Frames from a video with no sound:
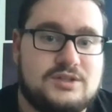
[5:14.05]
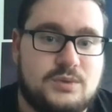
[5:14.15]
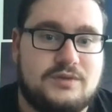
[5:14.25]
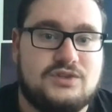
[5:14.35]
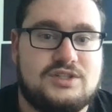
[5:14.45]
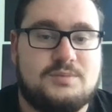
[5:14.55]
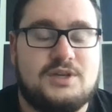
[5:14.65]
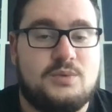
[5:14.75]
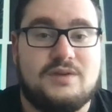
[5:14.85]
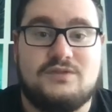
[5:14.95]
we have
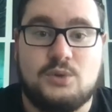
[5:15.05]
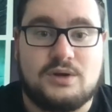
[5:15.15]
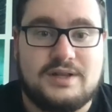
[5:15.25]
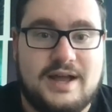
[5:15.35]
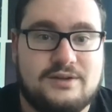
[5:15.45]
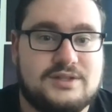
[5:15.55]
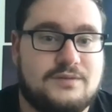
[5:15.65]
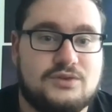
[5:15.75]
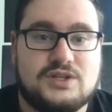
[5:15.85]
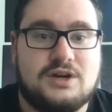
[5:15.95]
GCP, we have newer clouds like
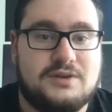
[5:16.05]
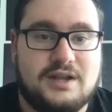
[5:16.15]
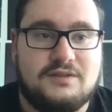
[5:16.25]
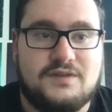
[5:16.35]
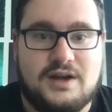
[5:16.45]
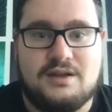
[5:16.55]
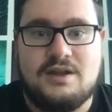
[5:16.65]
Vercel and Netlify